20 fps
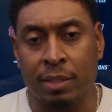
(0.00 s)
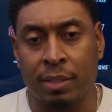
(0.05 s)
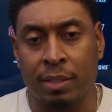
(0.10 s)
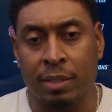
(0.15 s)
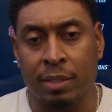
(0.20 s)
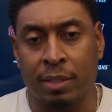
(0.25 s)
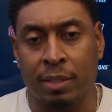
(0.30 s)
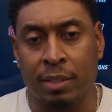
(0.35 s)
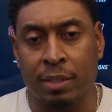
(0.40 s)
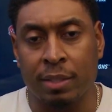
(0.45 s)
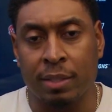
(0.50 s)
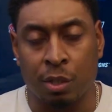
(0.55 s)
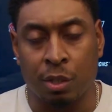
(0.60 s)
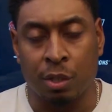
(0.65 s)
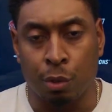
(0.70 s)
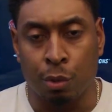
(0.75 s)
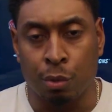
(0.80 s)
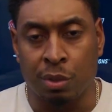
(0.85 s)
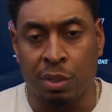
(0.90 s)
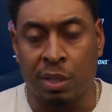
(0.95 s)
to to
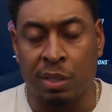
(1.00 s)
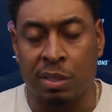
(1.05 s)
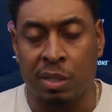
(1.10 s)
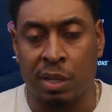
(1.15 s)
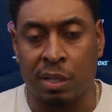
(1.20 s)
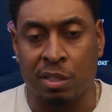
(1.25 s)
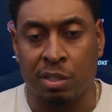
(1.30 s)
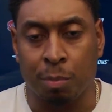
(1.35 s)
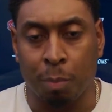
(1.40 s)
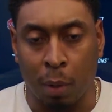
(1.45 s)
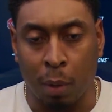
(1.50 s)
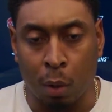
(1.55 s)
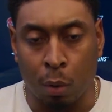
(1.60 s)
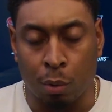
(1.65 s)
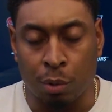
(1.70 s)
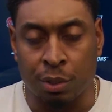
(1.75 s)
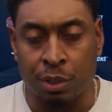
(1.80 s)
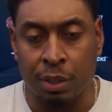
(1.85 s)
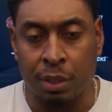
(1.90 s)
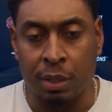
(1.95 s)
use his
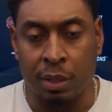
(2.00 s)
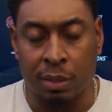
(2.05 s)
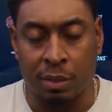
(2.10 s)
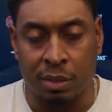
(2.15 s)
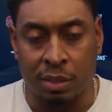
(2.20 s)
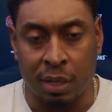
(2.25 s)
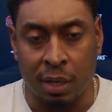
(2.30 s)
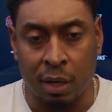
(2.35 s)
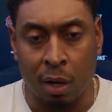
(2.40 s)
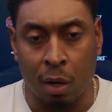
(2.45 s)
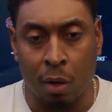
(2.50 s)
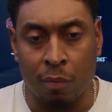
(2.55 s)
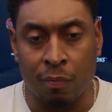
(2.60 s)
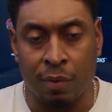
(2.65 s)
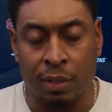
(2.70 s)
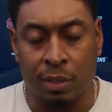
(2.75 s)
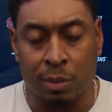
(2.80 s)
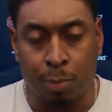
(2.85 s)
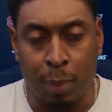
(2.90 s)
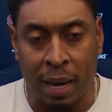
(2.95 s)
explosion, his get off,
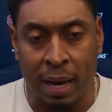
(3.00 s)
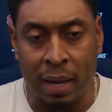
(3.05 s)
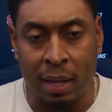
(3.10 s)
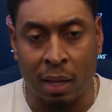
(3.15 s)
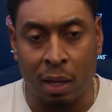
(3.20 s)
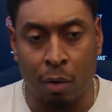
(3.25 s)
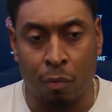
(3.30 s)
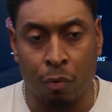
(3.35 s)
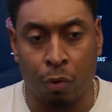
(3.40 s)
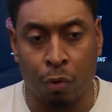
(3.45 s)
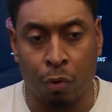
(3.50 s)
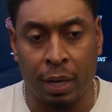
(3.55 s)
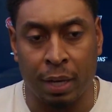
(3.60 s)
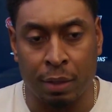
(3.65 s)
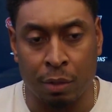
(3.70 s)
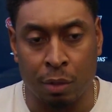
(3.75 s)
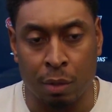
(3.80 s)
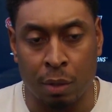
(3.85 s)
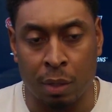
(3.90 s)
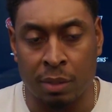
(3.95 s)
his pad level,
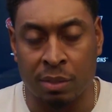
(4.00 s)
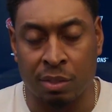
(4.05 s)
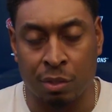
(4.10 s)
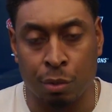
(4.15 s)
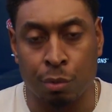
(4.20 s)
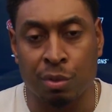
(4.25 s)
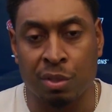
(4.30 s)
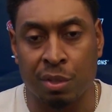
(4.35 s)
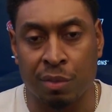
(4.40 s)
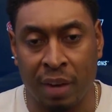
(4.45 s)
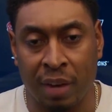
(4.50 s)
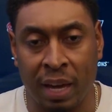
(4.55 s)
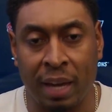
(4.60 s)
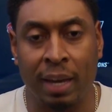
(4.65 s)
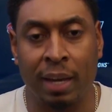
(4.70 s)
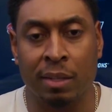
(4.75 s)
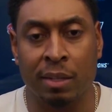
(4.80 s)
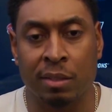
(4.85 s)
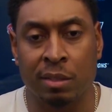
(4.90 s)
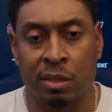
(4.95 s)
and his use of
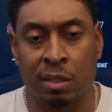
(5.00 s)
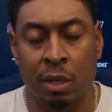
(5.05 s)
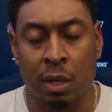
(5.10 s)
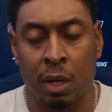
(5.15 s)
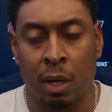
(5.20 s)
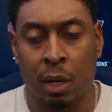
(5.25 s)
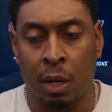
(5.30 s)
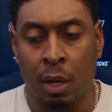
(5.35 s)
hands.